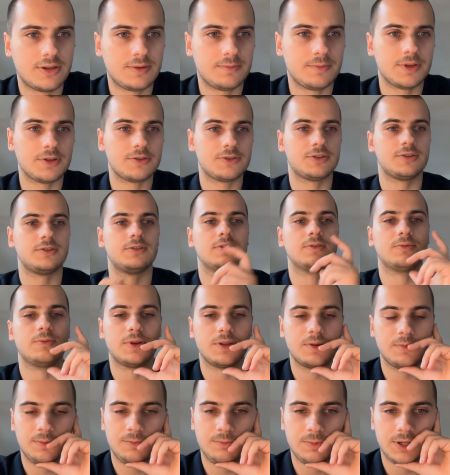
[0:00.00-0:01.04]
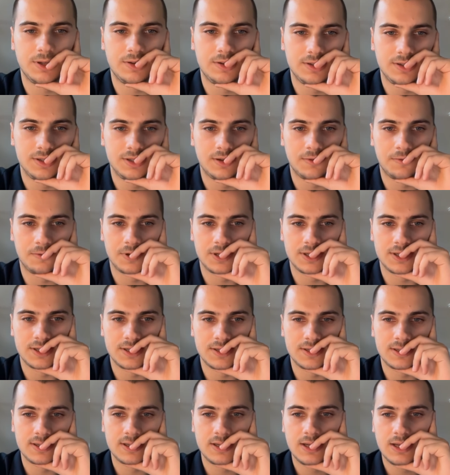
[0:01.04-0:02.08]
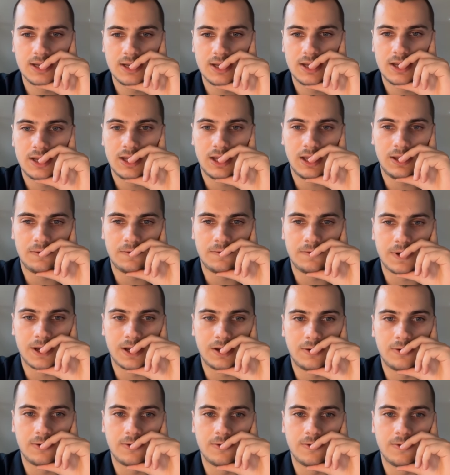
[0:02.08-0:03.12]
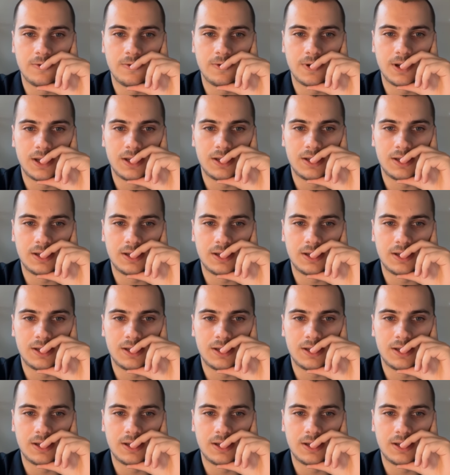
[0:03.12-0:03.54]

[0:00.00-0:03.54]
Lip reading: I'm not sure what are the differences. If I go in